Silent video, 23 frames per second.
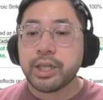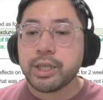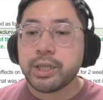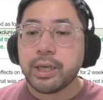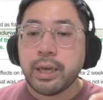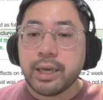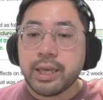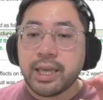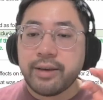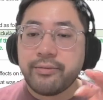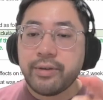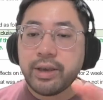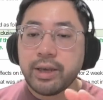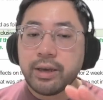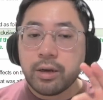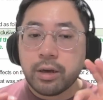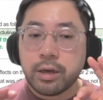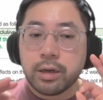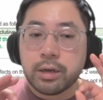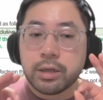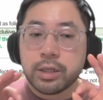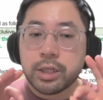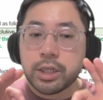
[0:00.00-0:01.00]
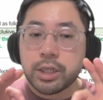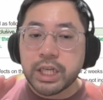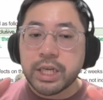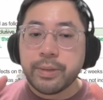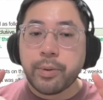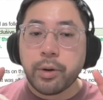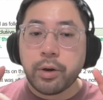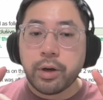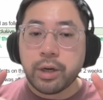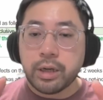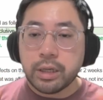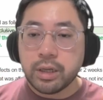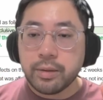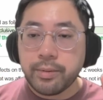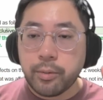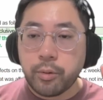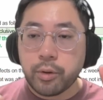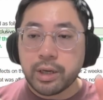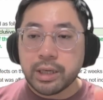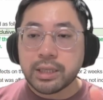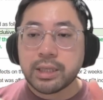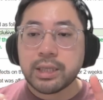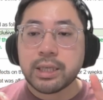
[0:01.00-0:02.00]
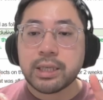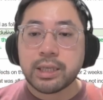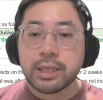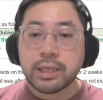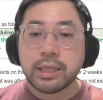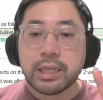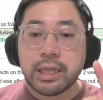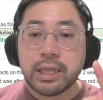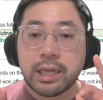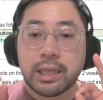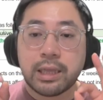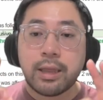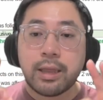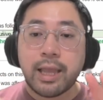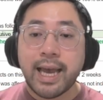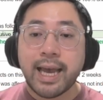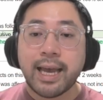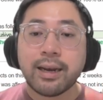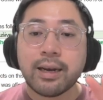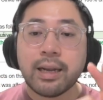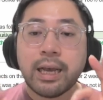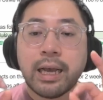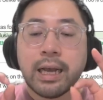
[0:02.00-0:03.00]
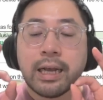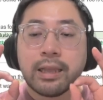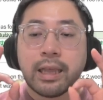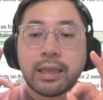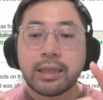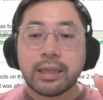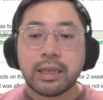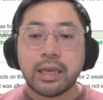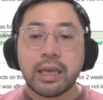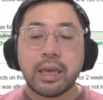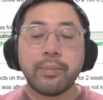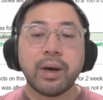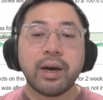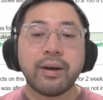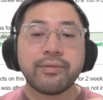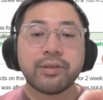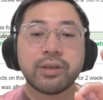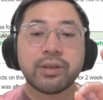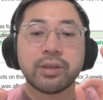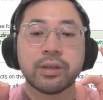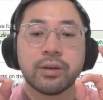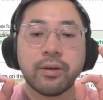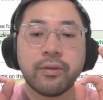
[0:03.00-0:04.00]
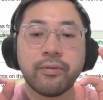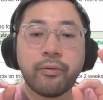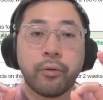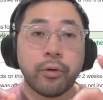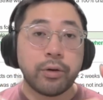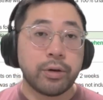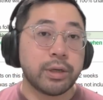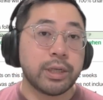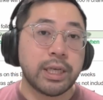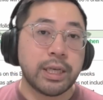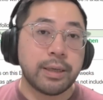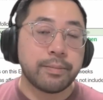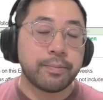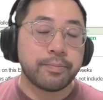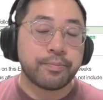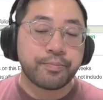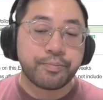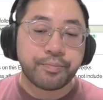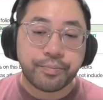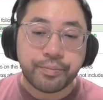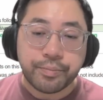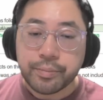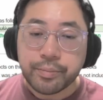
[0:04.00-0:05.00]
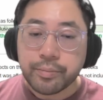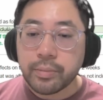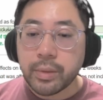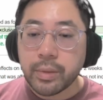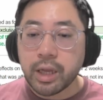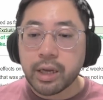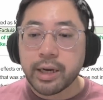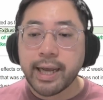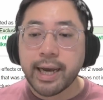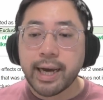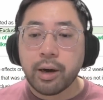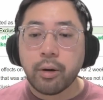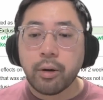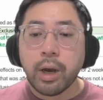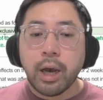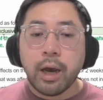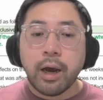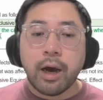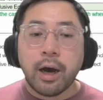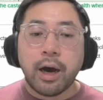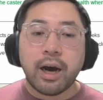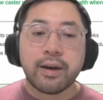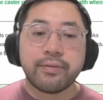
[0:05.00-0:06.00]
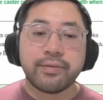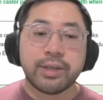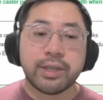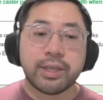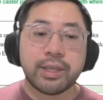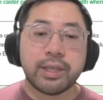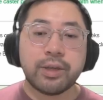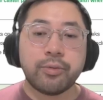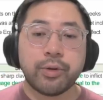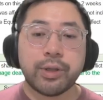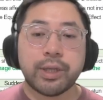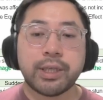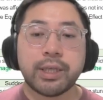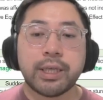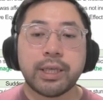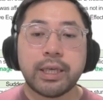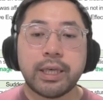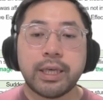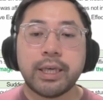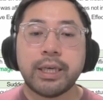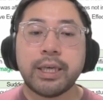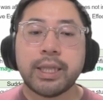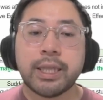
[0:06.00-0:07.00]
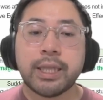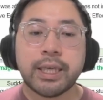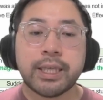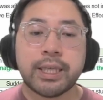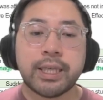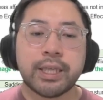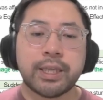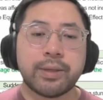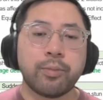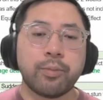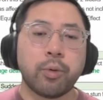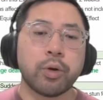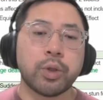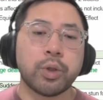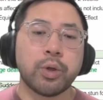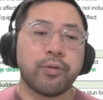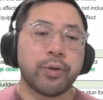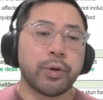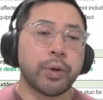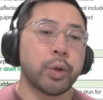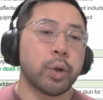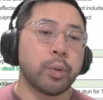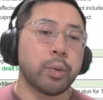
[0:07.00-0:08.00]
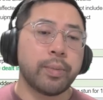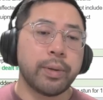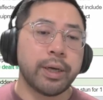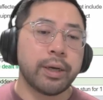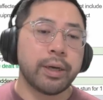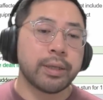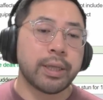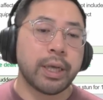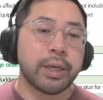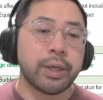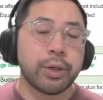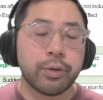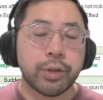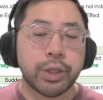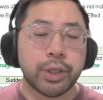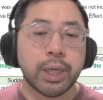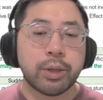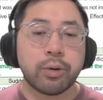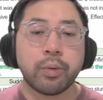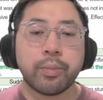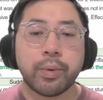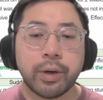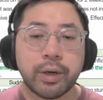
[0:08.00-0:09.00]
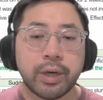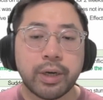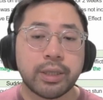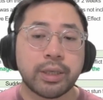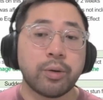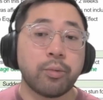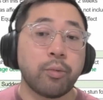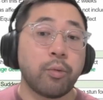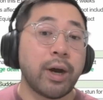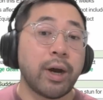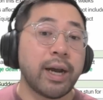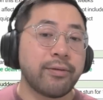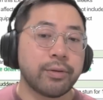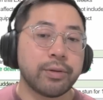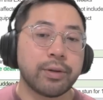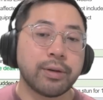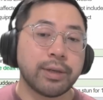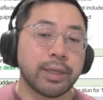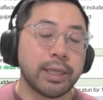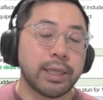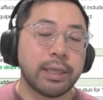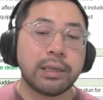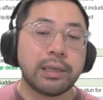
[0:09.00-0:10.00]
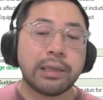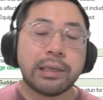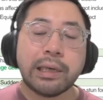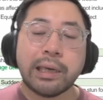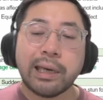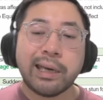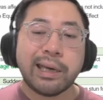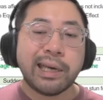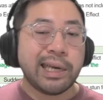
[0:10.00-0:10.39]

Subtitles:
Just giving GPurg a little bit more consistency to land the debuffs for your team. Now, obviously, with this EE, this is more so for newer players that use General Purgus in Wyvern 13.